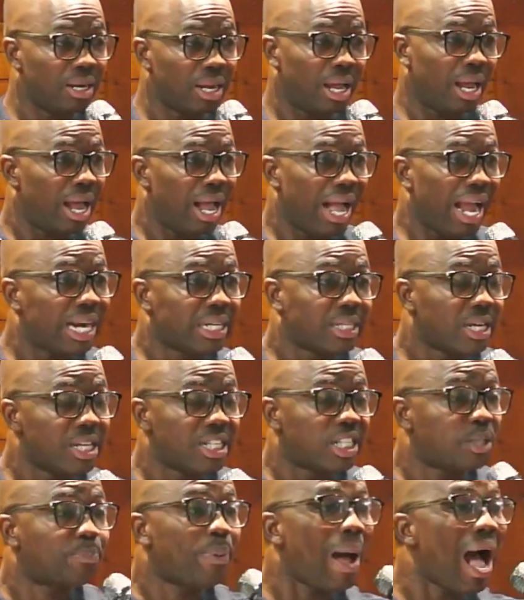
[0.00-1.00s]
it
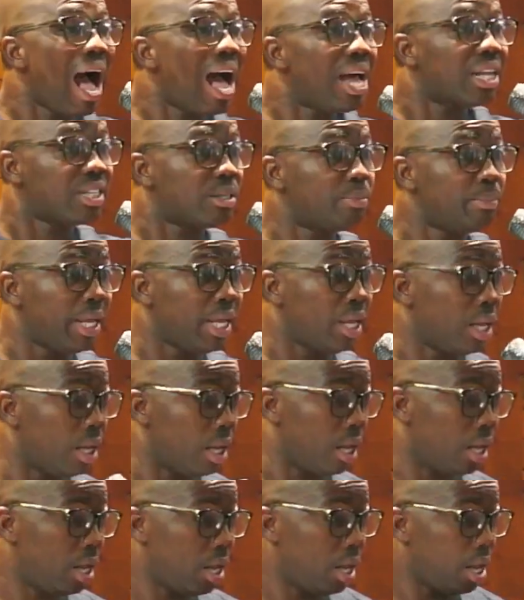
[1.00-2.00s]
inspires me,
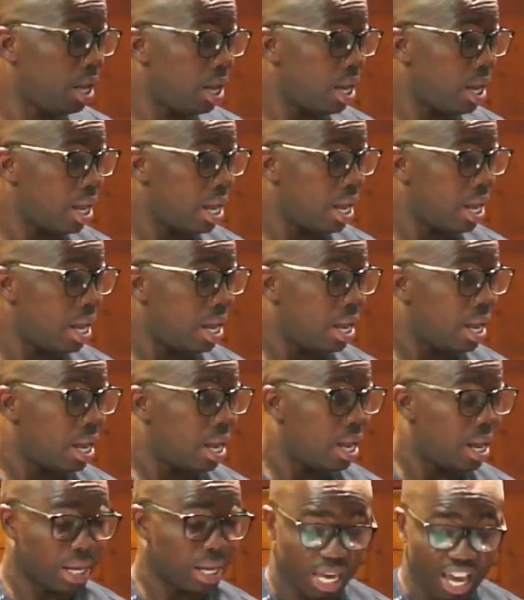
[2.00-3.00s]

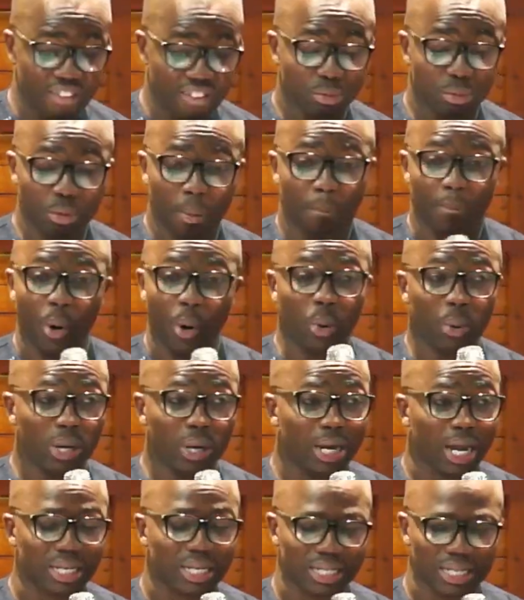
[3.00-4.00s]
gives me
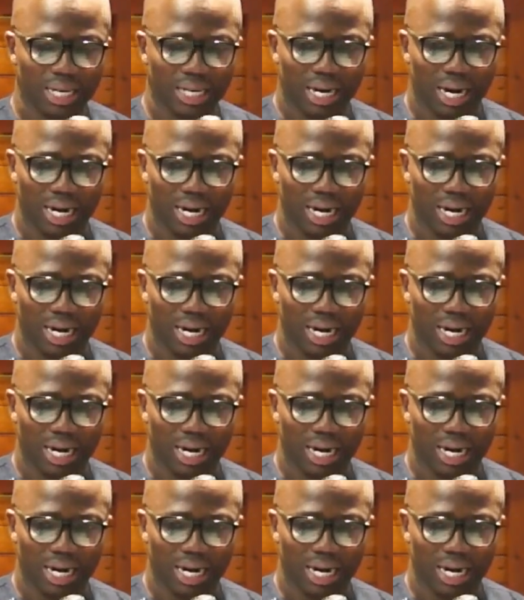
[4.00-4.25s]
boldness that